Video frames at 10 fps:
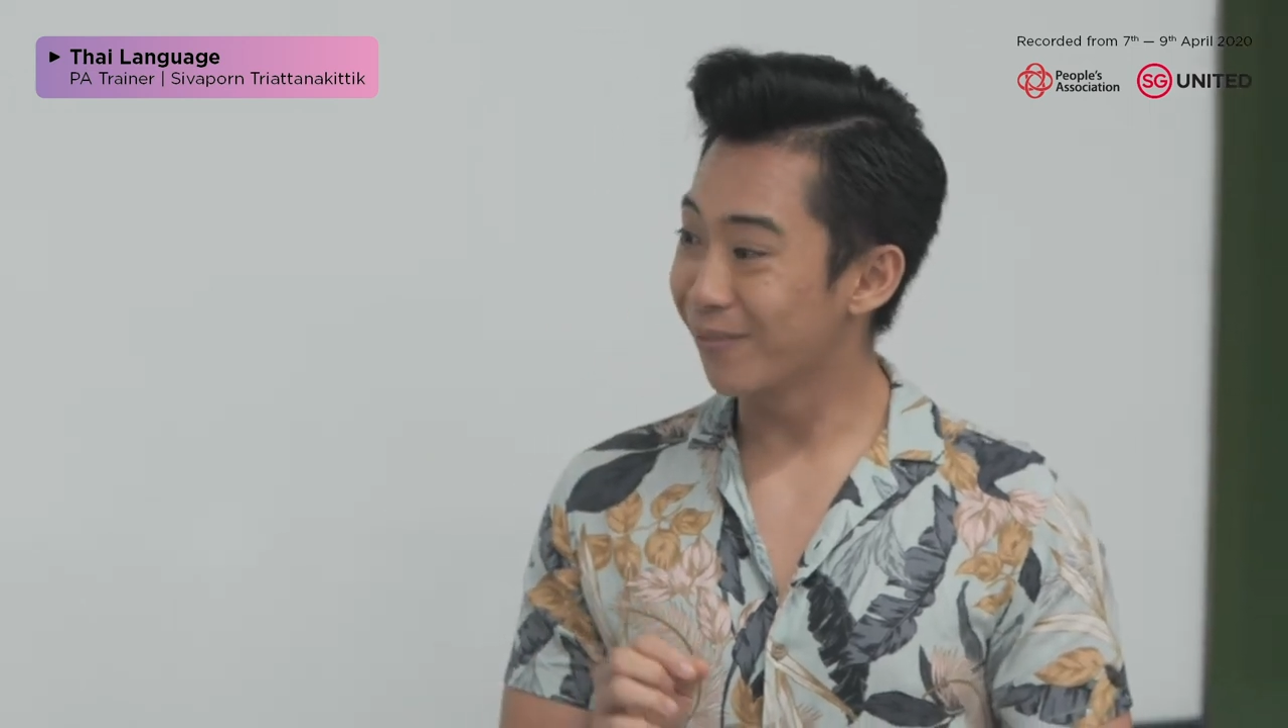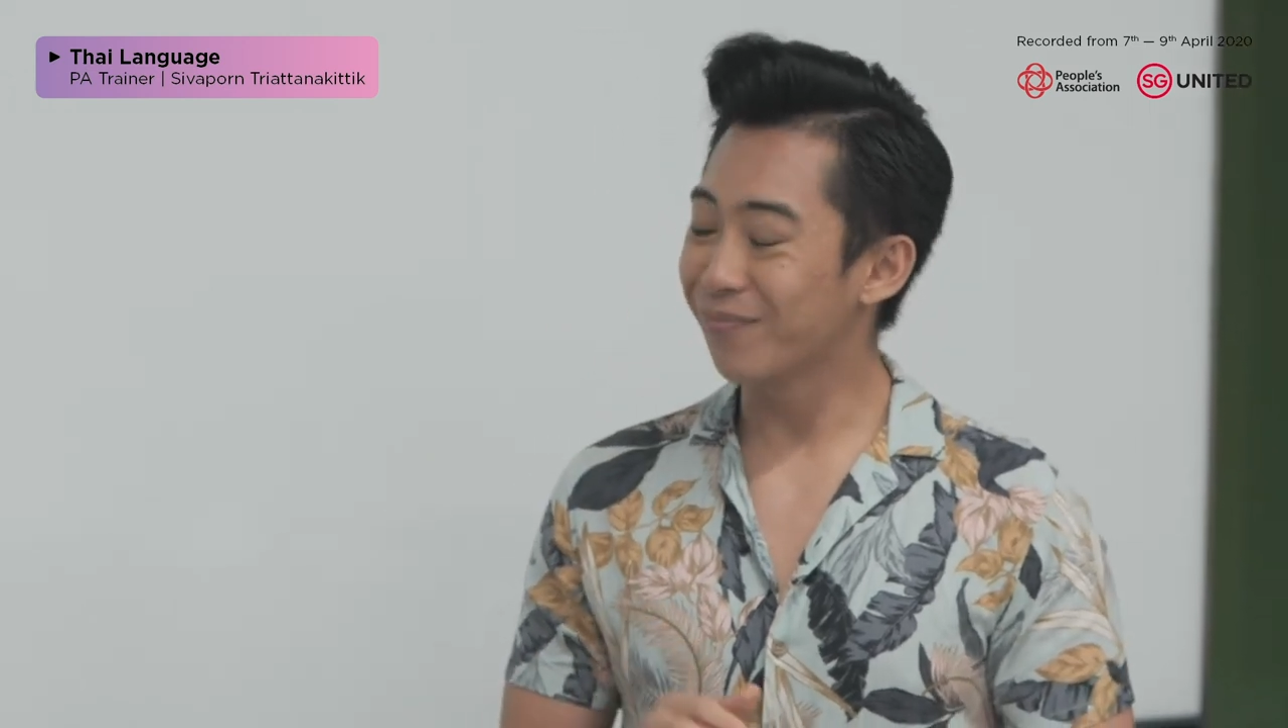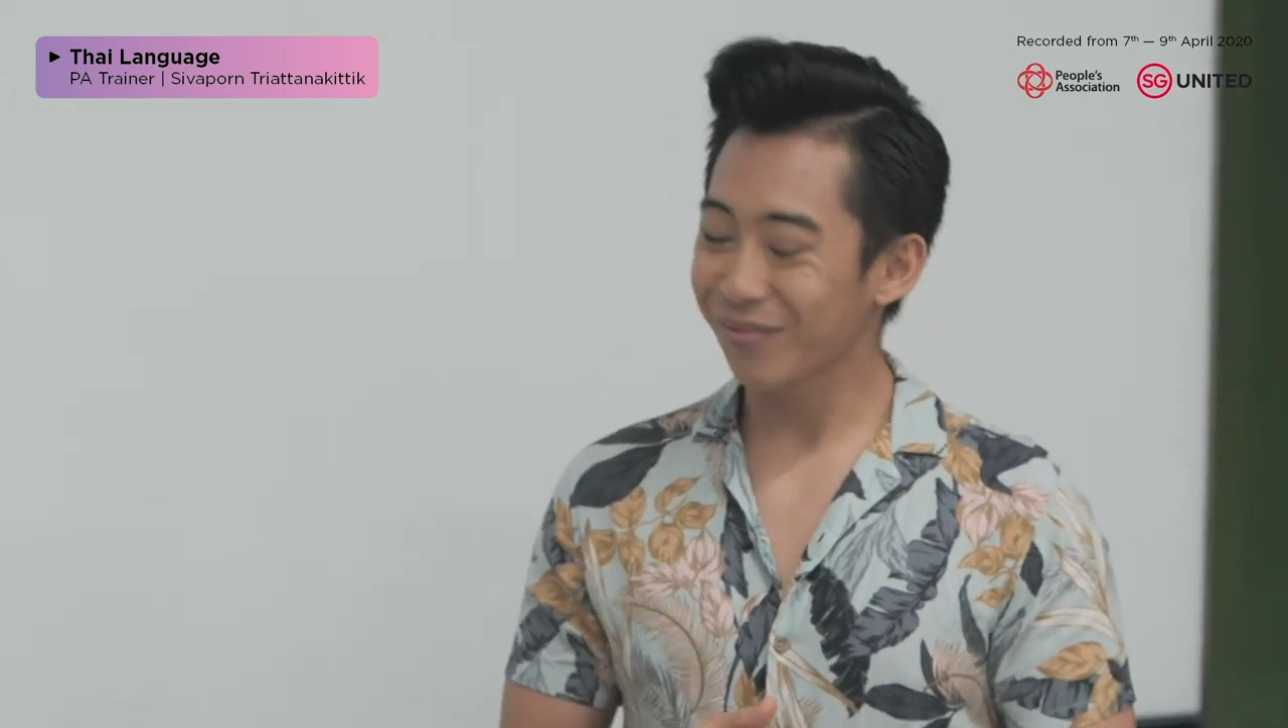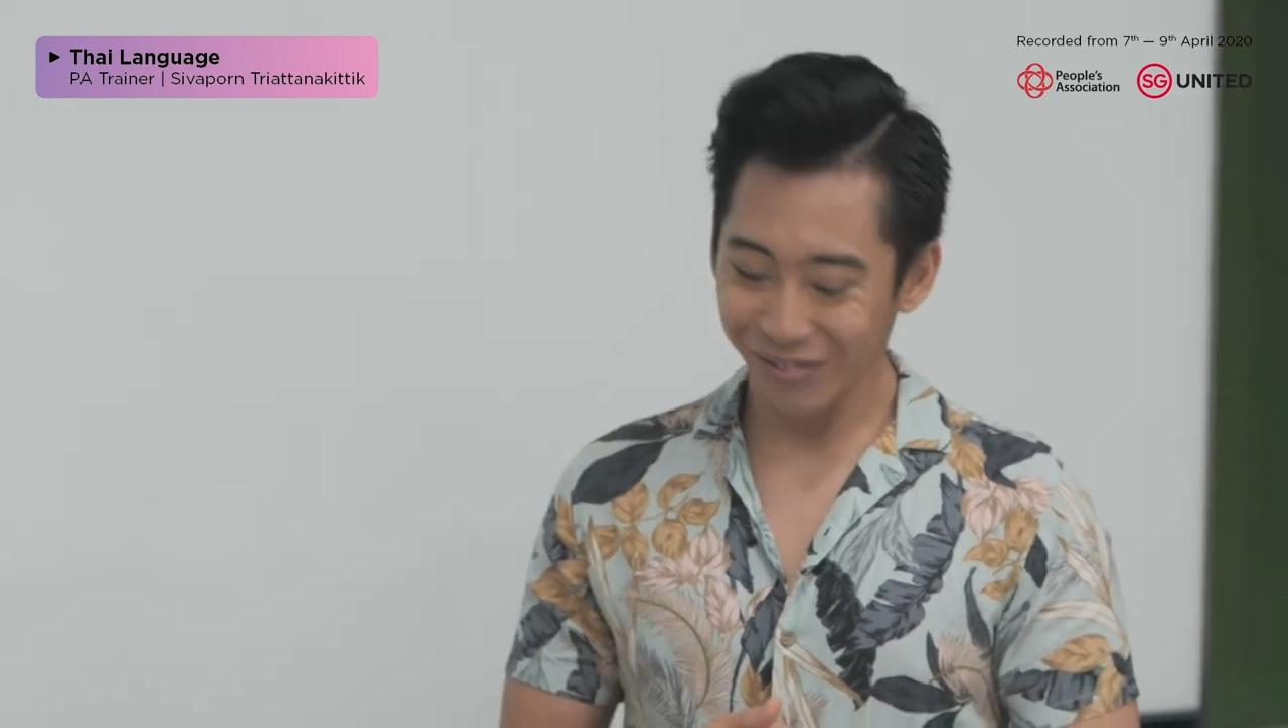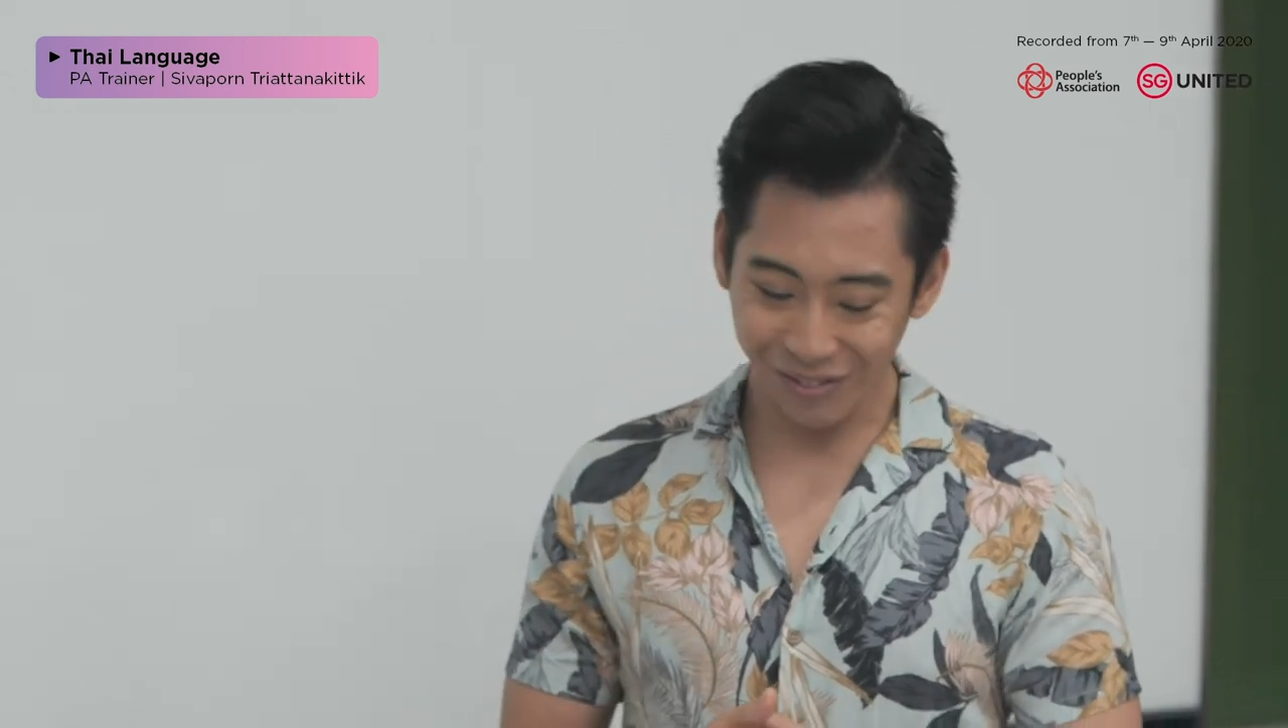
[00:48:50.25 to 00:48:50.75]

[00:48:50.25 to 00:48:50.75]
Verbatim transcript: Yes